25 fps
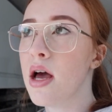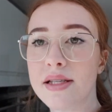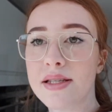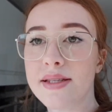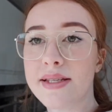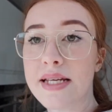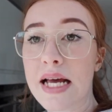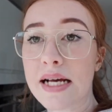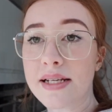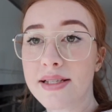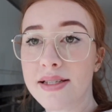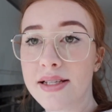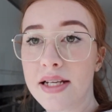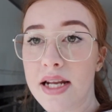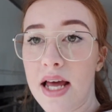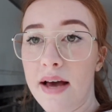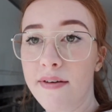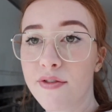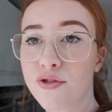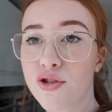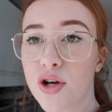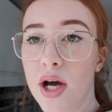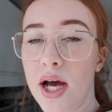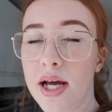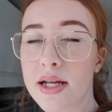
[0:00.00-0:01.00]
Since yesterday,
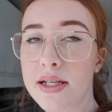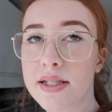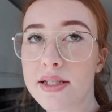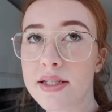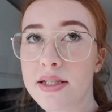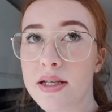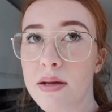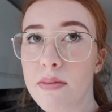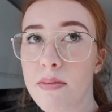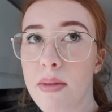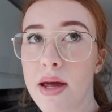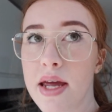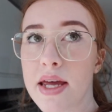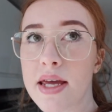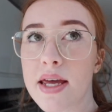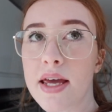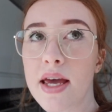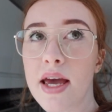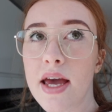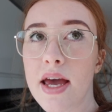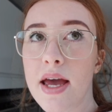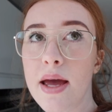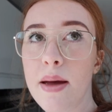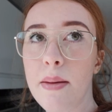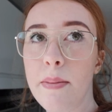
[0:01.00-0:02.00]
I've tried to make
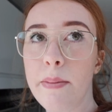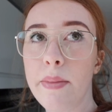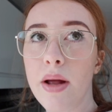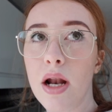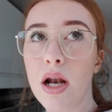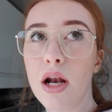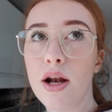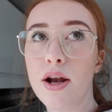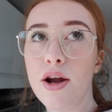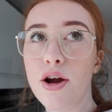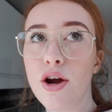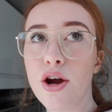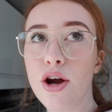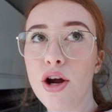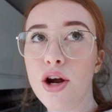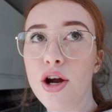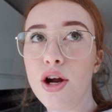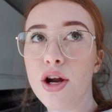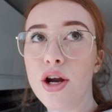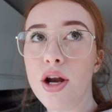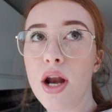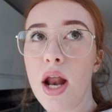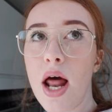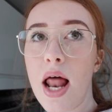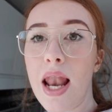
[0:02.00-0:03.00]
him
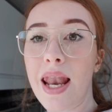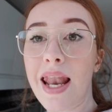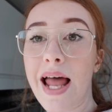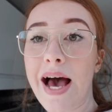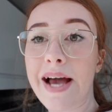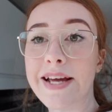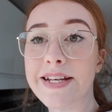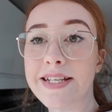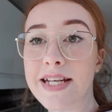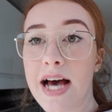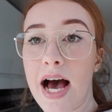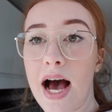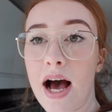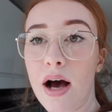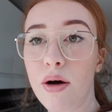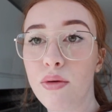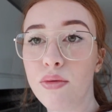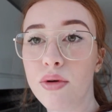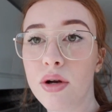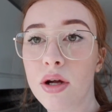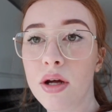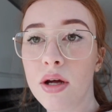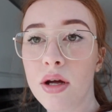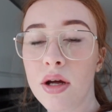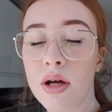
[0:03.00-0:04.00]
learn lie
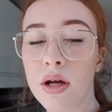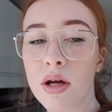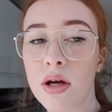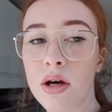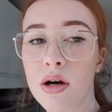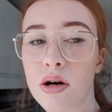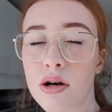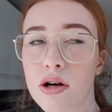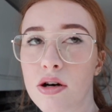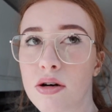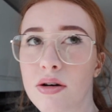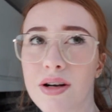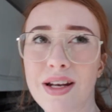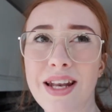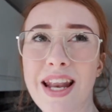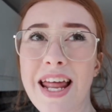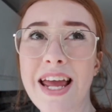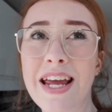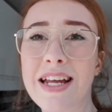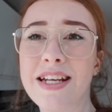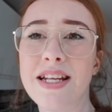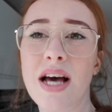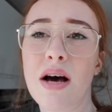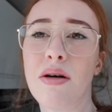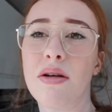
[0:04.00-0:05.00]
down. Or
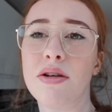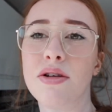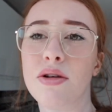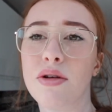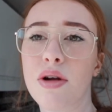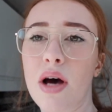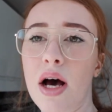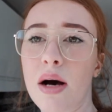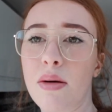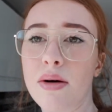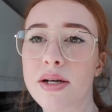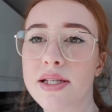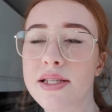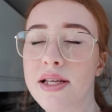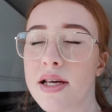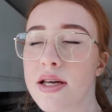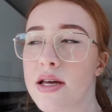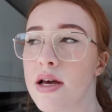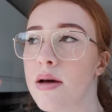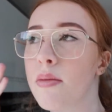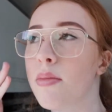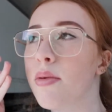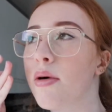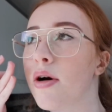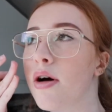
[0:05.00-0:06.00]
lay down, I don't know how I say
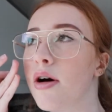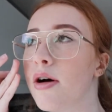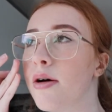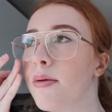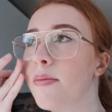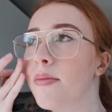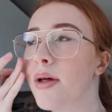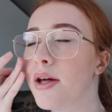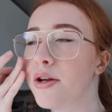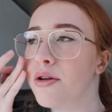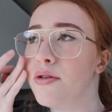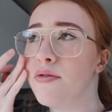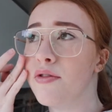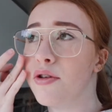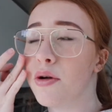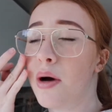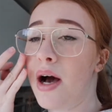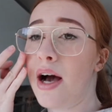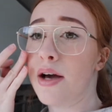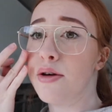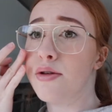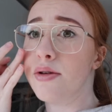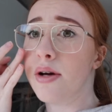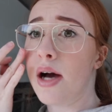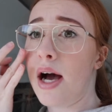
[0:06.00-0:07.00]
it, but I don't even know
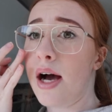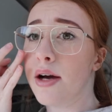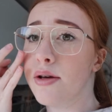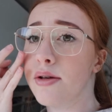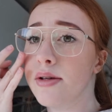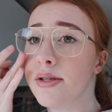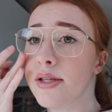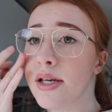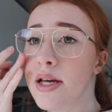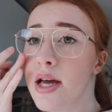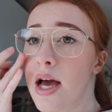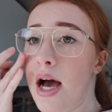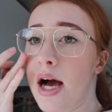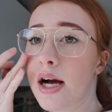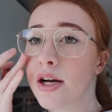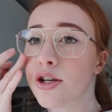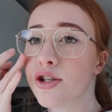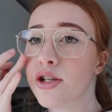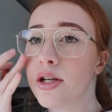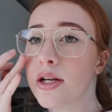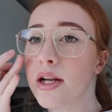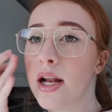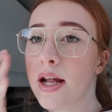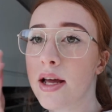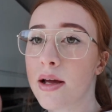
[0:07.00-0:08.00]
how you say it
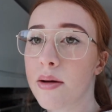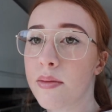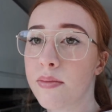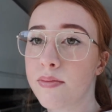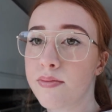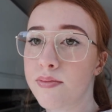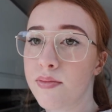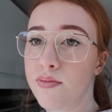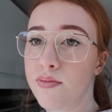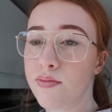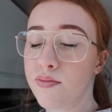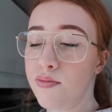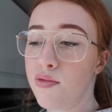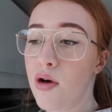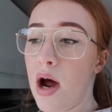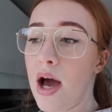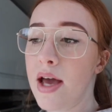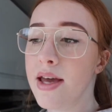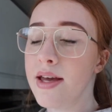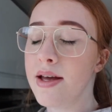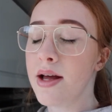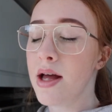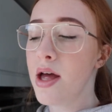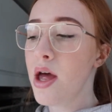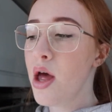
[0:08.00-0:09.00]
actually, like,
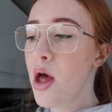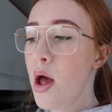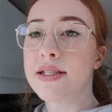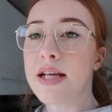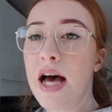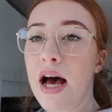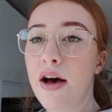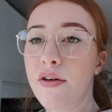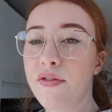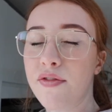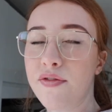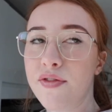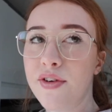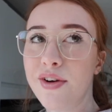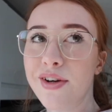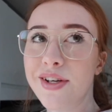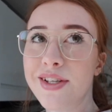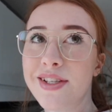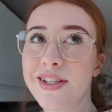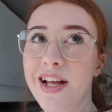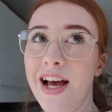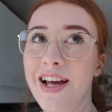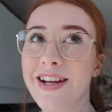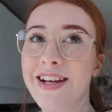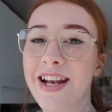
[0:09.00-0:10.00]
right. At
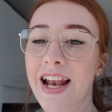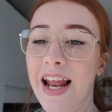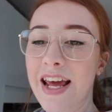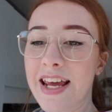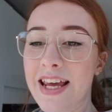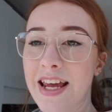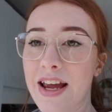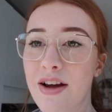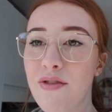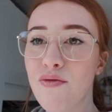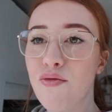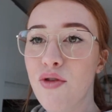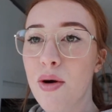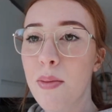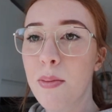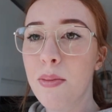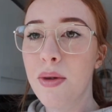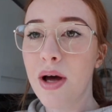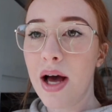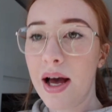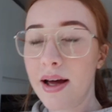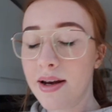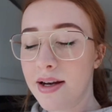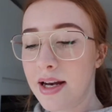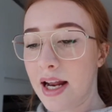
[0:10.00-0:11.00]
first I'd
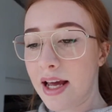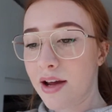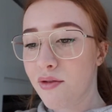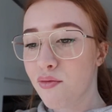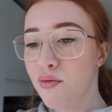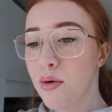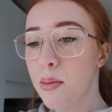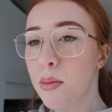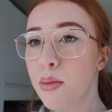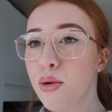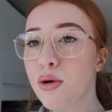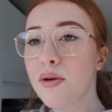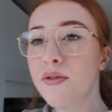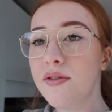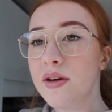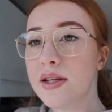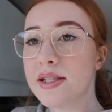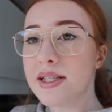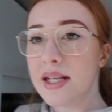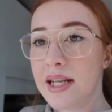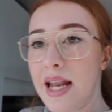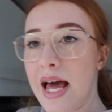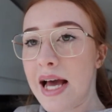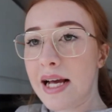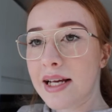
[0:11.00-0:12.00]
remove
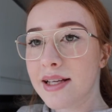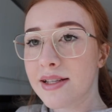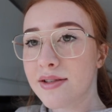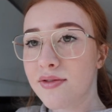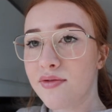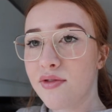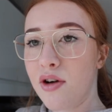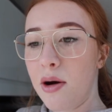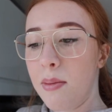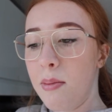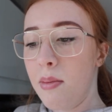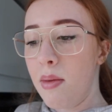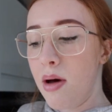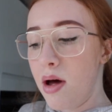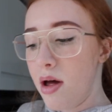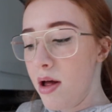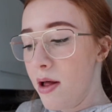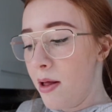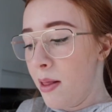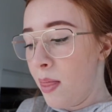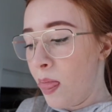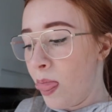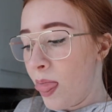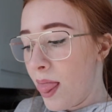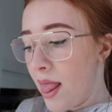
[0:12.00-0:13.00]
his legs from
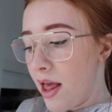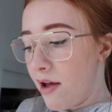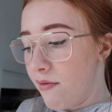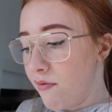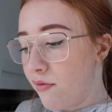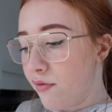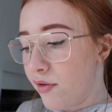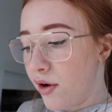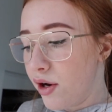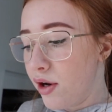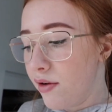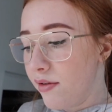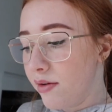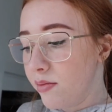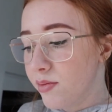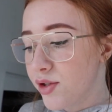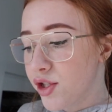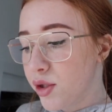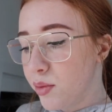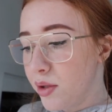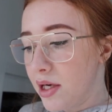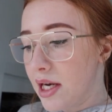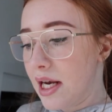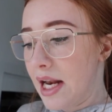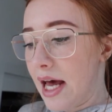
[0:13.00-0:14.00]
in front of him
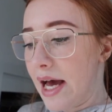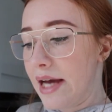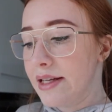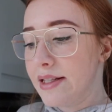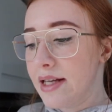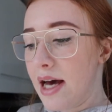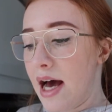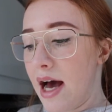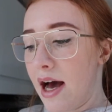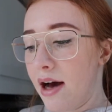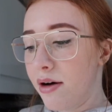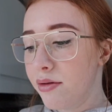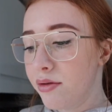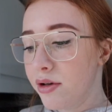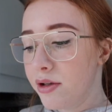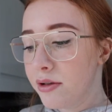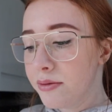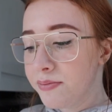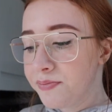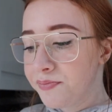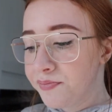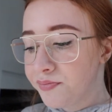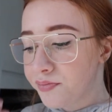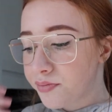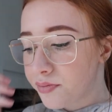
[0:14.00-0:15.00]
so he'd lie down.
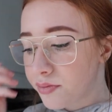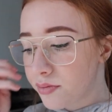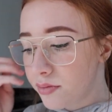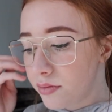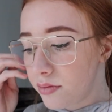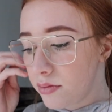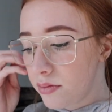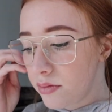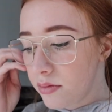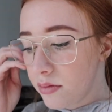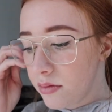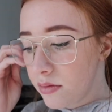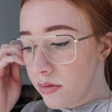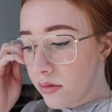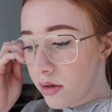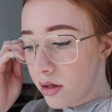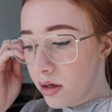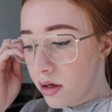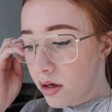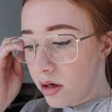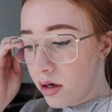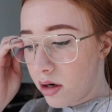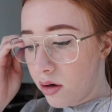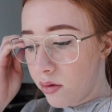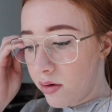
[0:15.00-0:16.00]

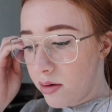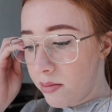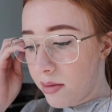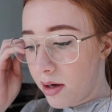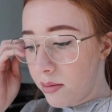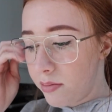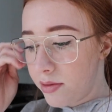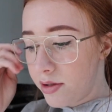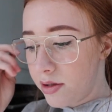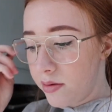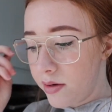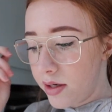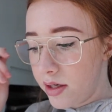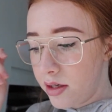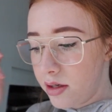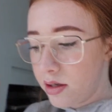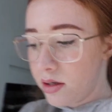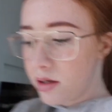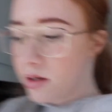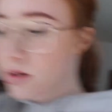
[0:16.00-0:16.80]
Oh, he might be doing...